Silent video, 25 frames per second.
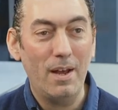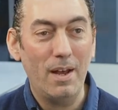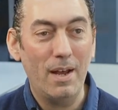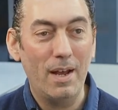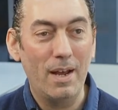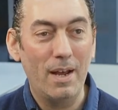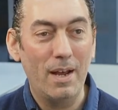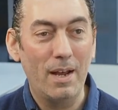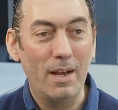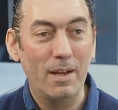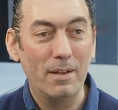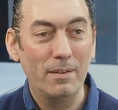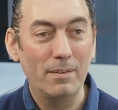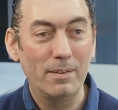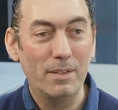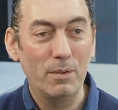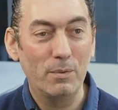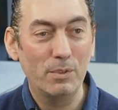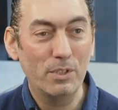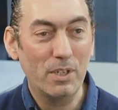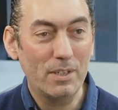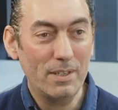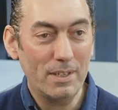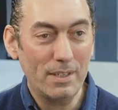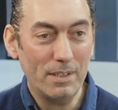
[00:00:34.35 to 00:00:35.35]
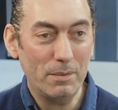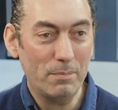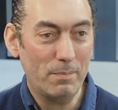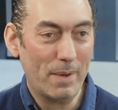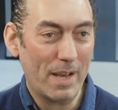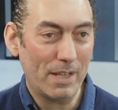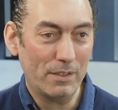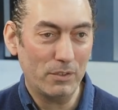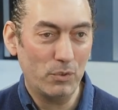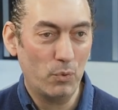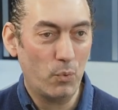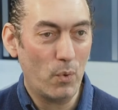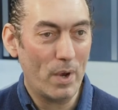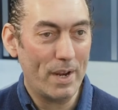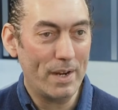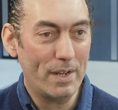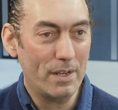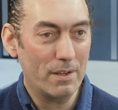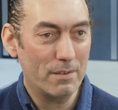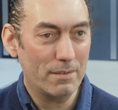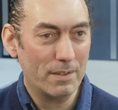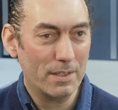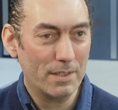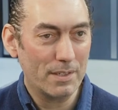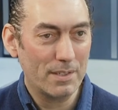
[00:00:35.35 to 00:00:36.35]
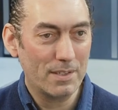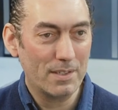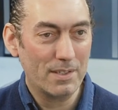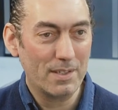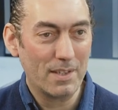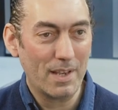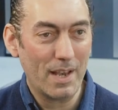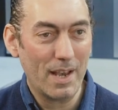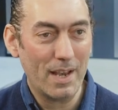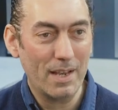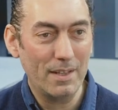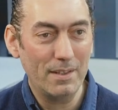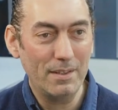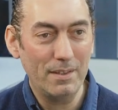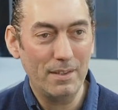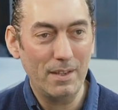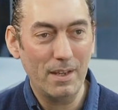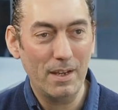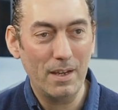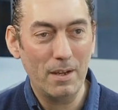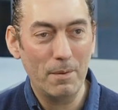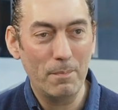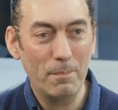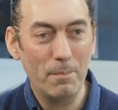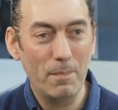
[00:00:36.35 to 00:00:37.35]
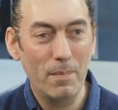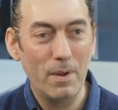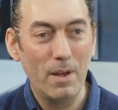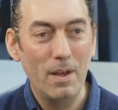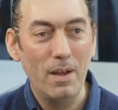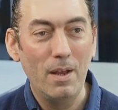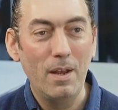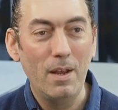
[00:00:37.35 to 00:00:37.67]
There was only about 20 of us, and